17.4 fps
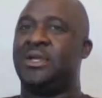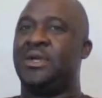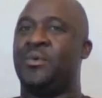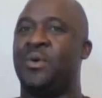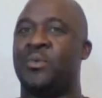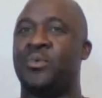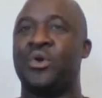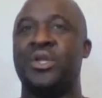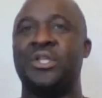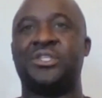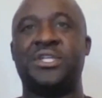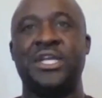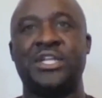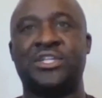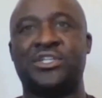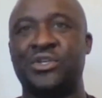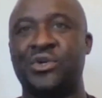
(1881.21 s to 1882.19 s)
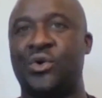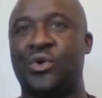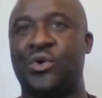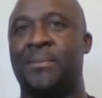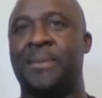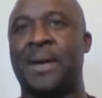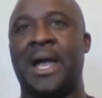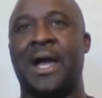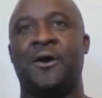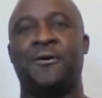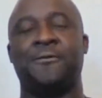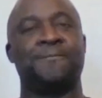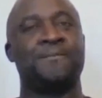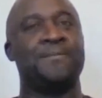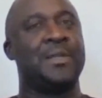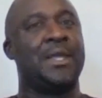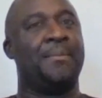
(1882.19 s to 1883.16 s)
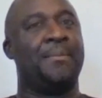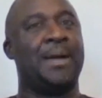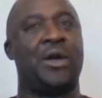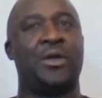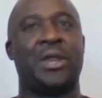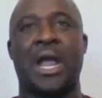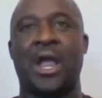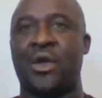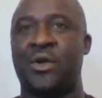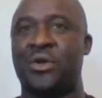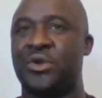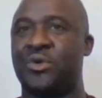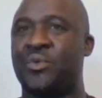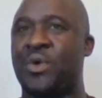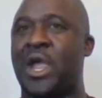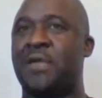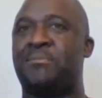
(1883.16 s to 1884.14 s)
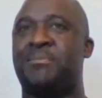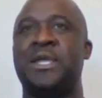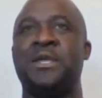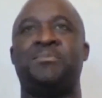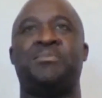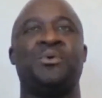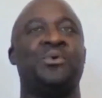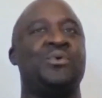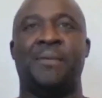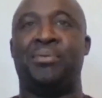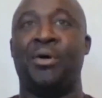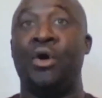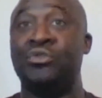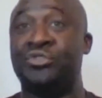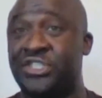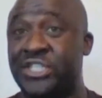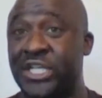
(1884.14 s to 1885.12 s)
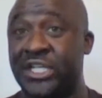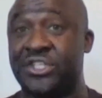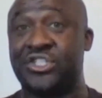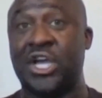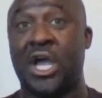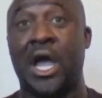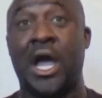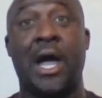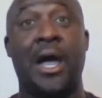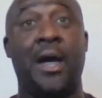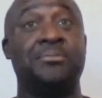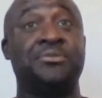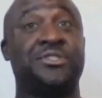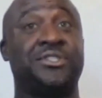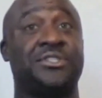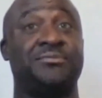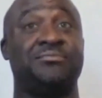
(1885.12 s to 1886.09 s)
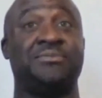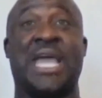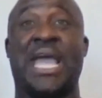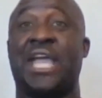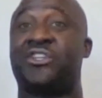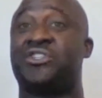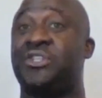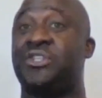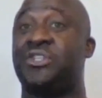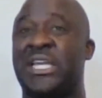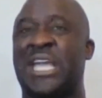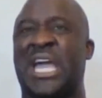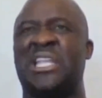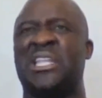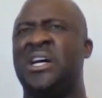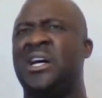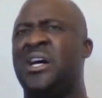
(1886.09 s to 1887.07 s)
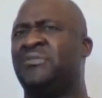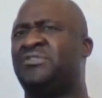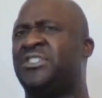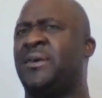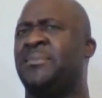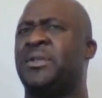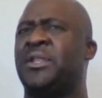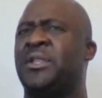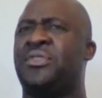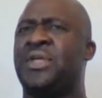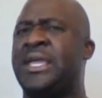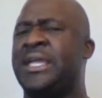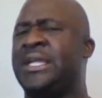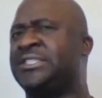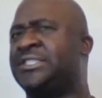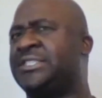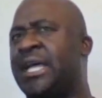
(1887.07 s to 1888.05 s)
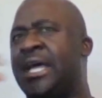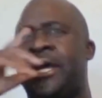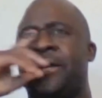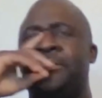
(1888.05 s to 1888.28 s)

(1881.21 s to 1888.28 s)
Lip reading: when we're intentional about hiring the right people, posting jobs nationally. I love some of the things that